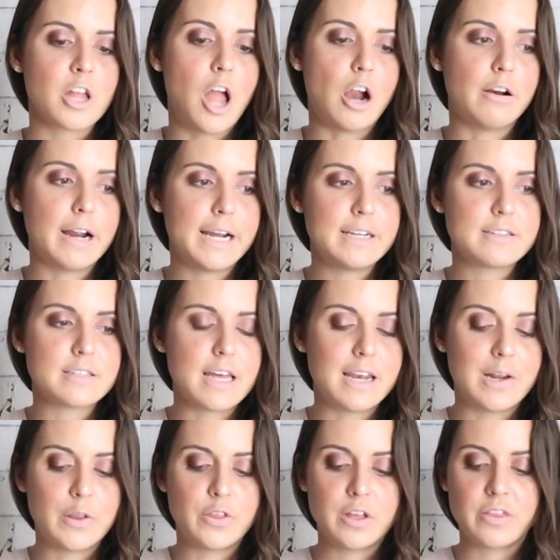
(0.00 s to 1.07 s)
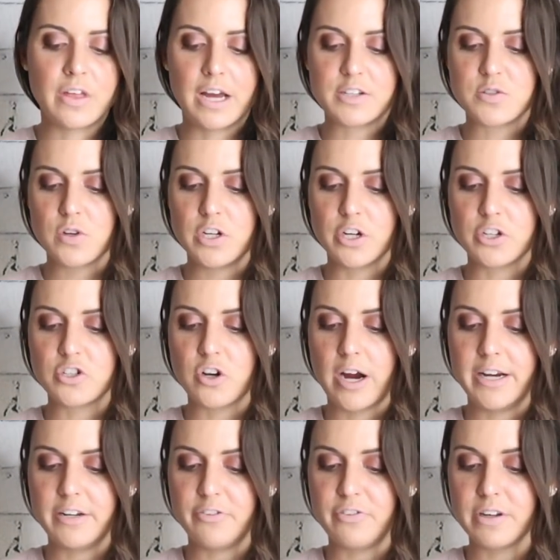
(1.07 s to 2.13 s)
All right, and I think that's what you're
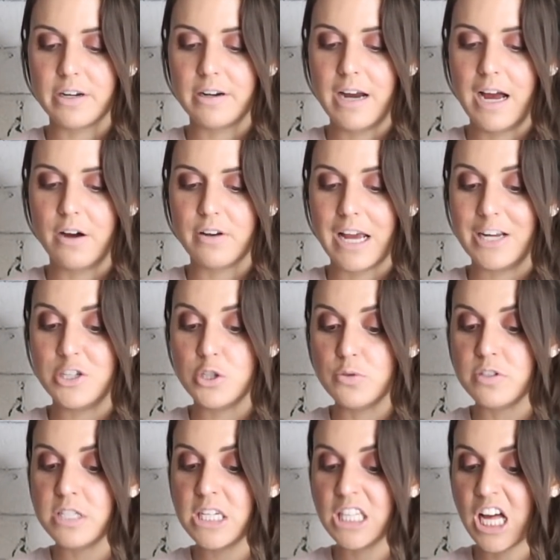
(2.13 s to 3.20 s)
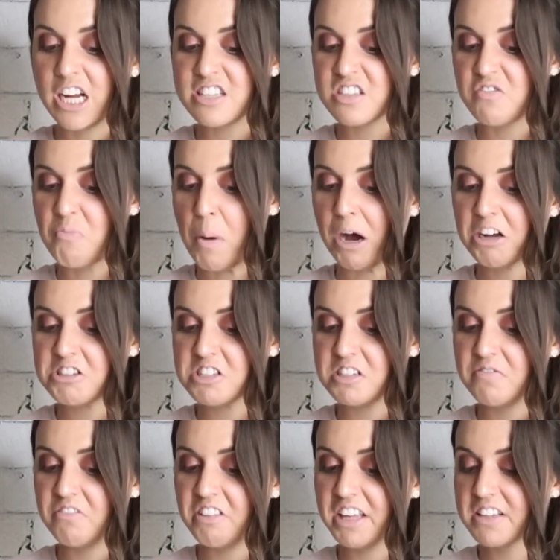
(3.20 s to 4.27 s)
trying to figure out. I do see lots of
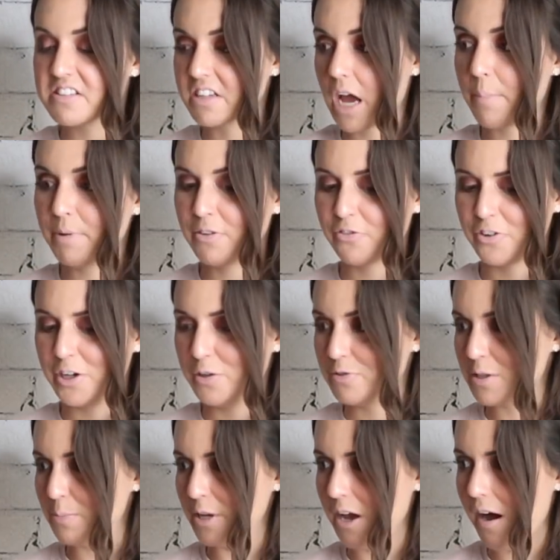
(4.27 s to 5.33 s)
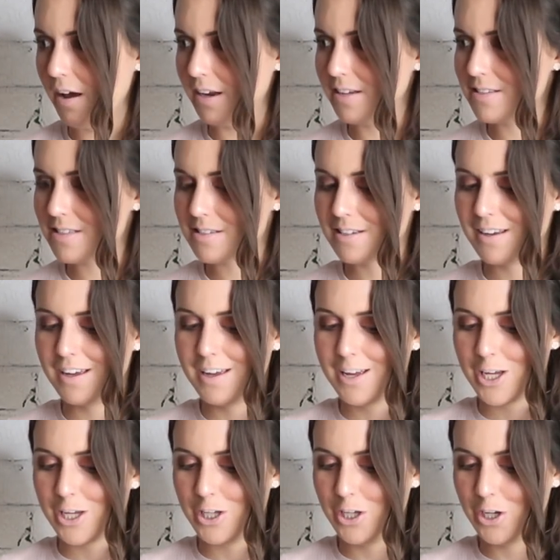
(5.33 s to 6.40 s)
positive things coming for you, to be honest.
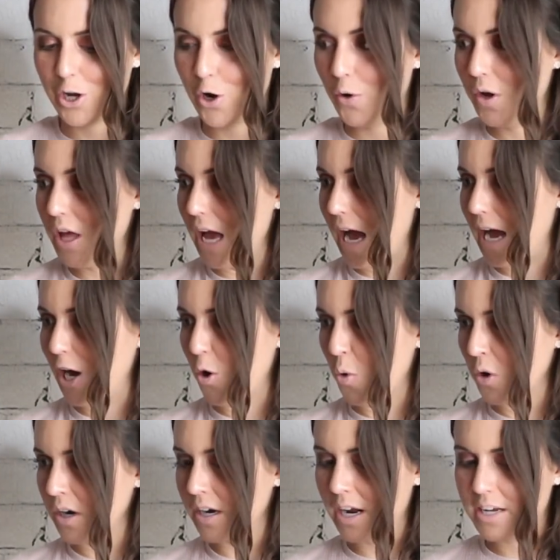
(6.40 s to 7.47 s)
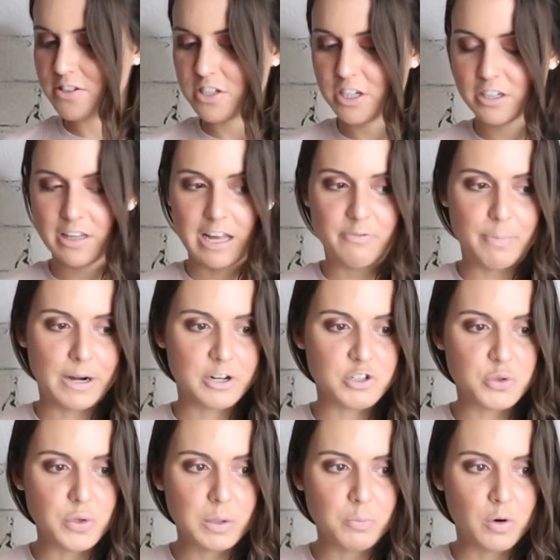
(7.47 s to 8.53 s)
You know, organizing your life better,
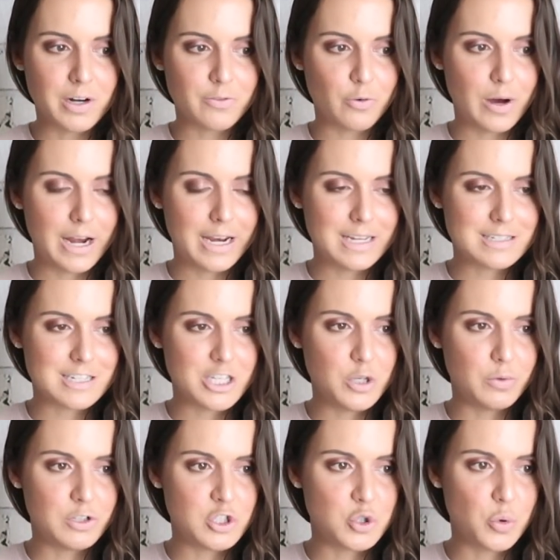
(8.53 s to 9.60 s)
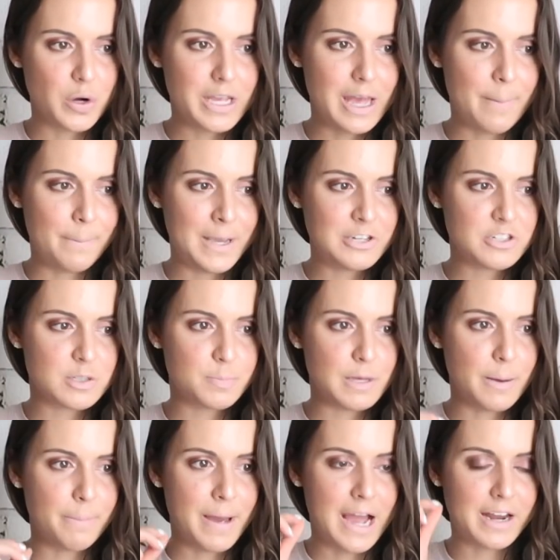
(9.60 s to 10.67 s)
doing more of what it is that you enjoy. It may just be
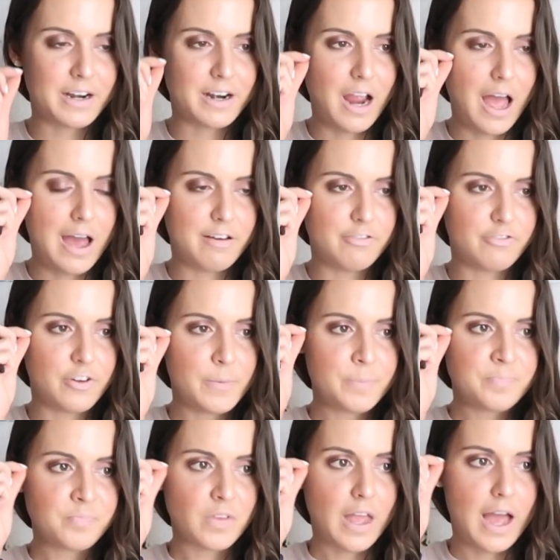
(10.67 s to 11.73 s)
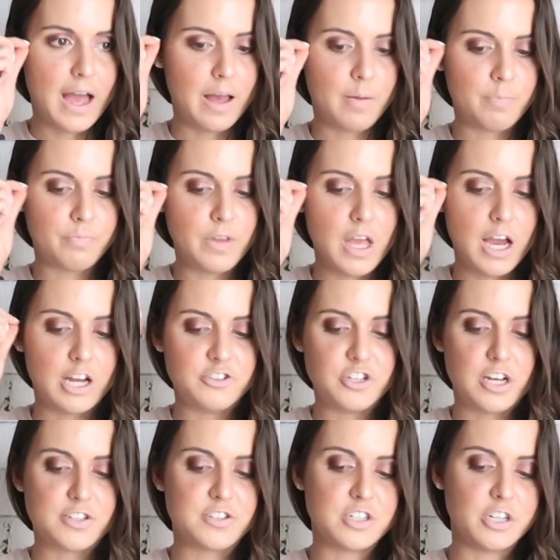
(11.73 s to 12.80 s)
a matter of
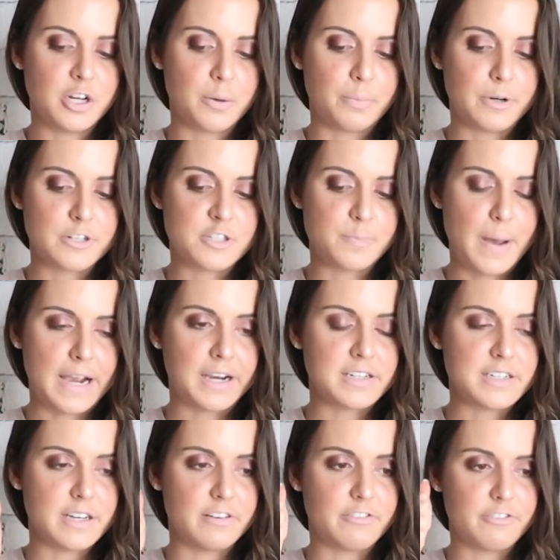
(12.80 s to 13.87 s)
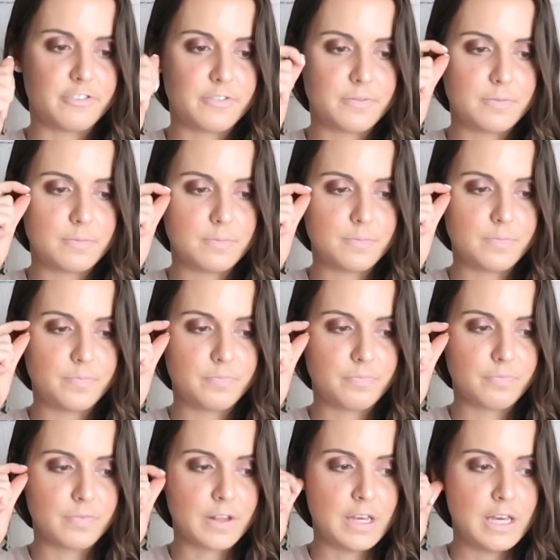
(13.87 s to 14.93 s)
adjusting your perspective
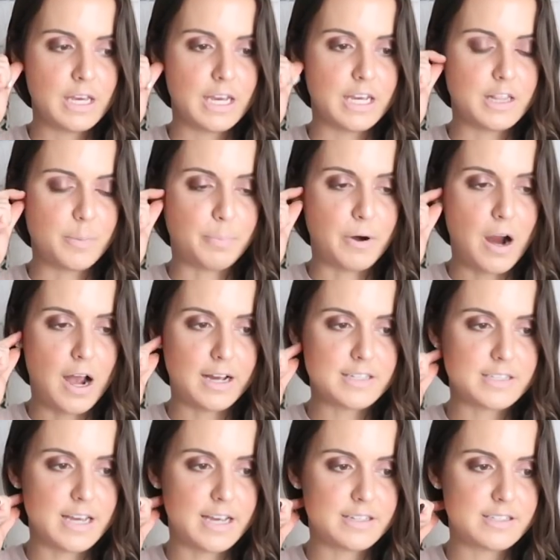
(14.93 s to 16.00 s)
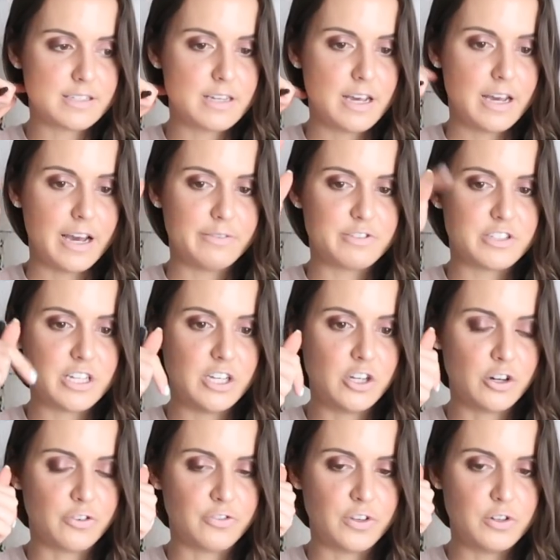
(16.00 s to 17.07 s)
in the process of seeing
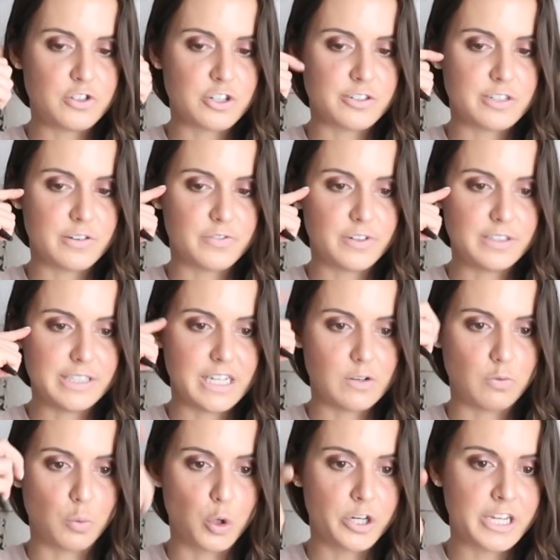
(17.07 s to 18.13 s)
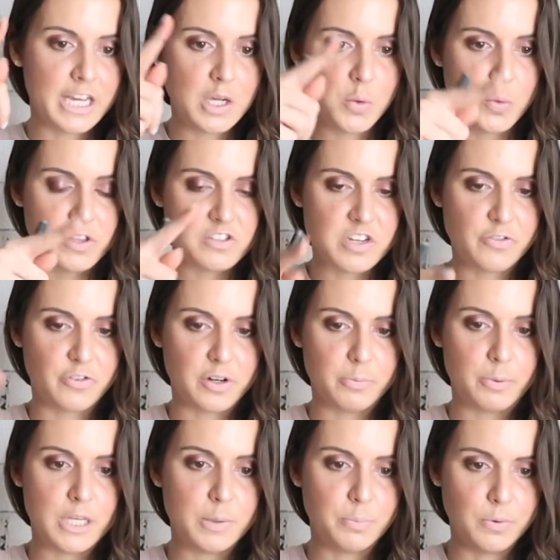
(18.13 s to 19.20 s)
your future differently, of working with different
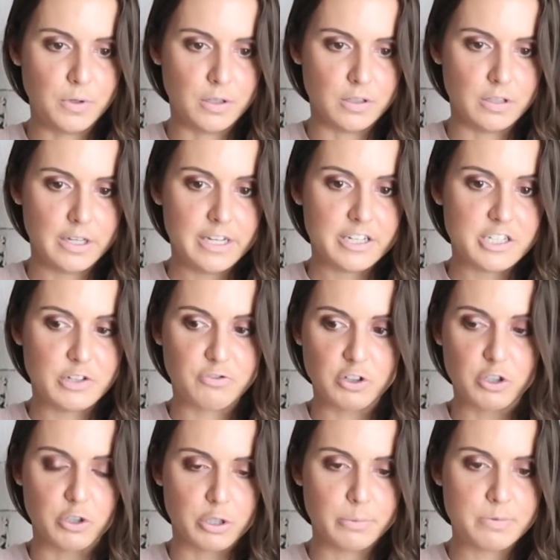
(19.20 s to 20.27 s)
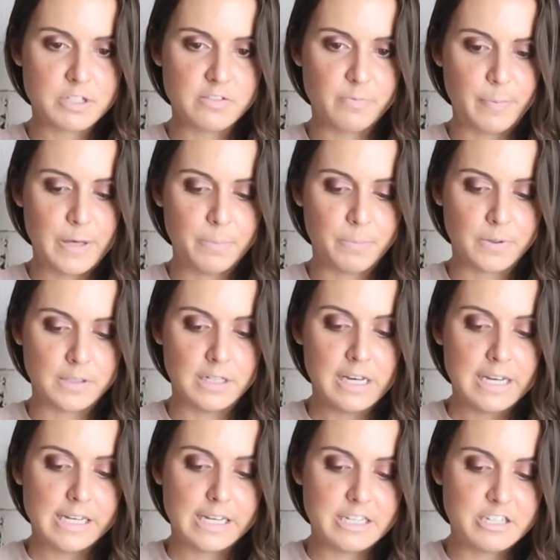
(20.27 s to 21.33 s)
people, different groups of people
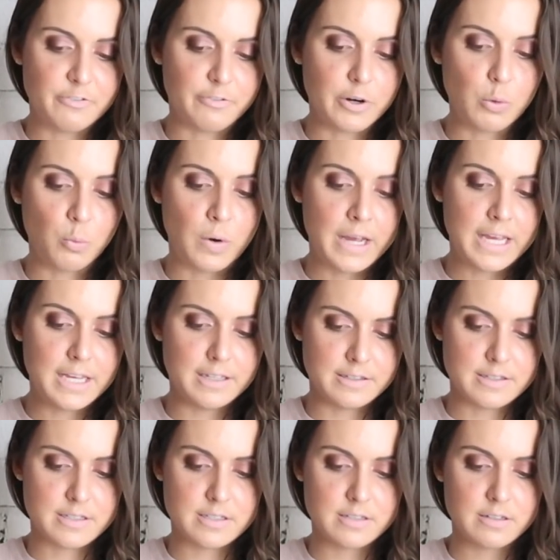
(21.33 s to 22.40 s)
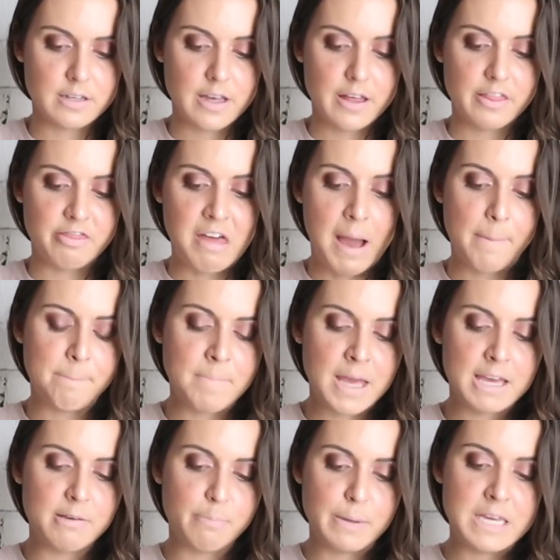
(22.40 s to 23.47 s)
in different ways that
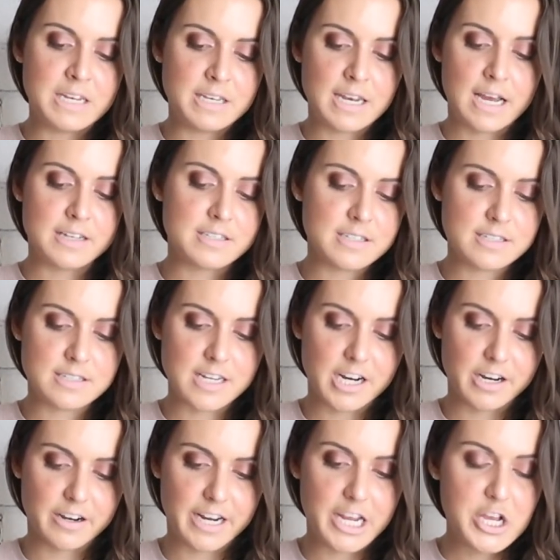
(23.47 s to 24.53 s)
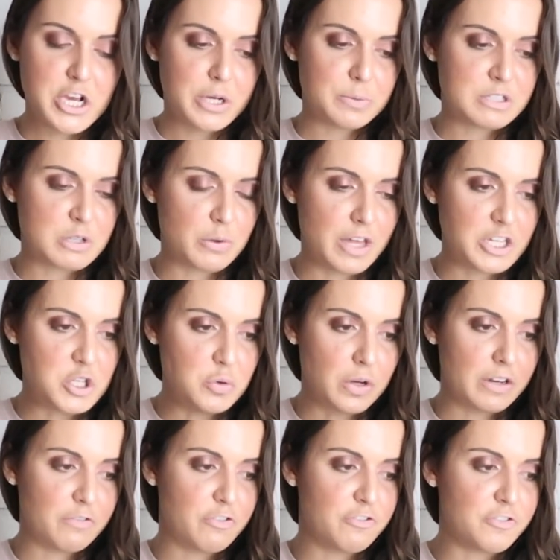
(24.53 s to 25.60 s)
may be necessary so that you
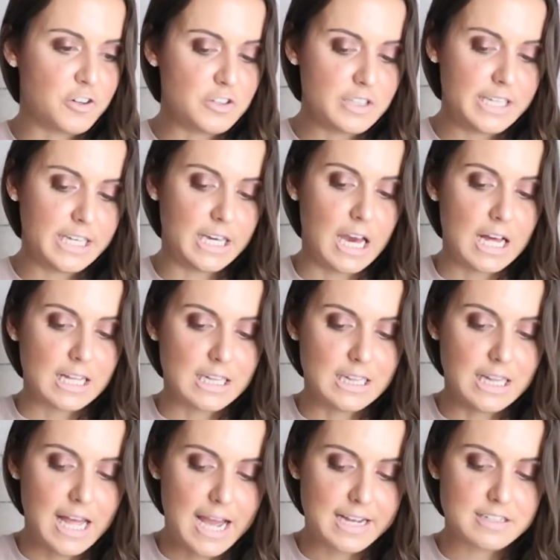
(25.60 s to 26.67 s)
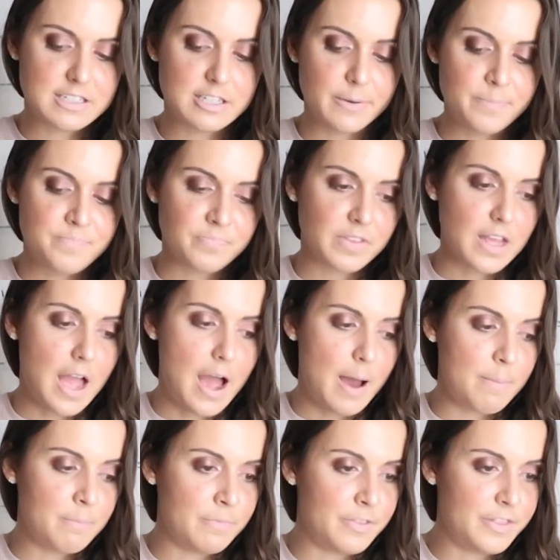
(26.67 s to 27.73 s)
can fully let
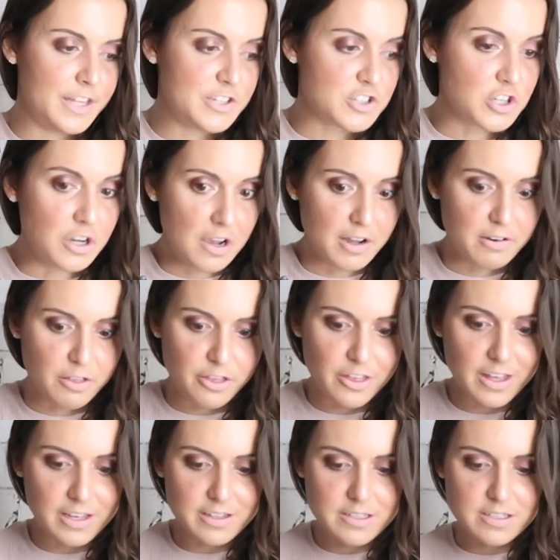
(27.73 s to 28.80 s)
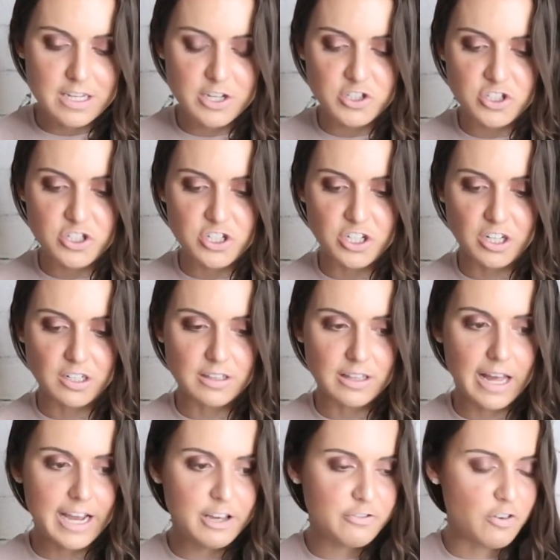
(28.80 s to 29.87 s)
these good things into your
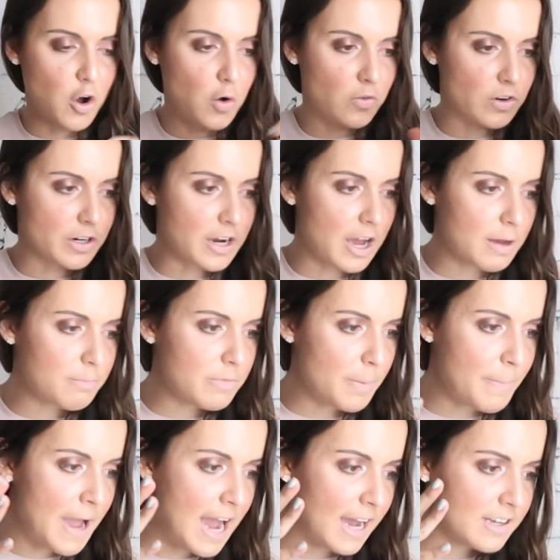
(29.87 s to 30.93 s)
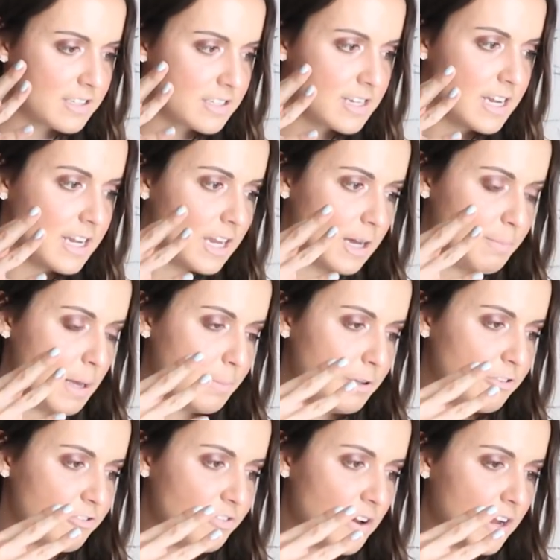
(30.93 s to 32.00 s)
life, overcome the past, and maybe
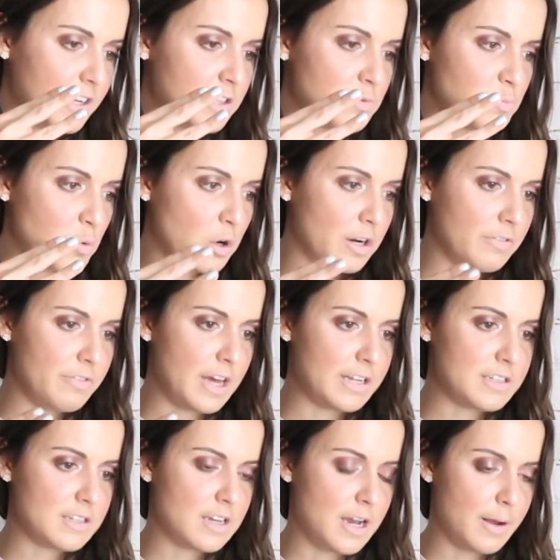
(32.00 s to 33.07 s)
find more of that